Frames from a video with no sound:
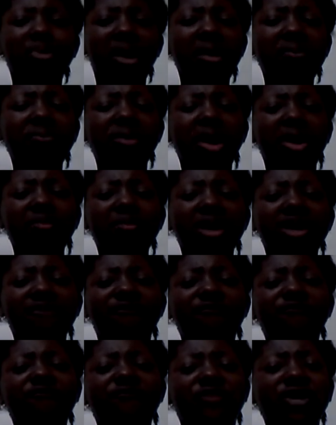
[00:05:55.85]
bump on
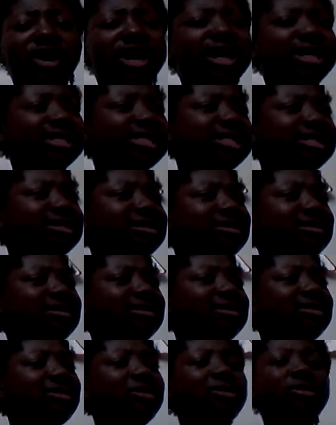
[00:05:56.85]
my foot.
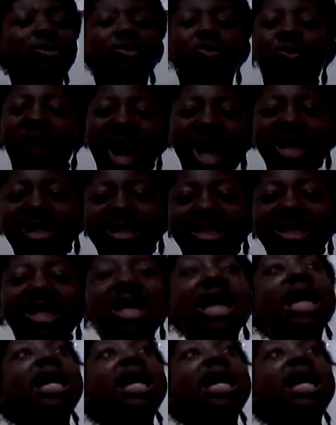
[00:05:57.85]
What?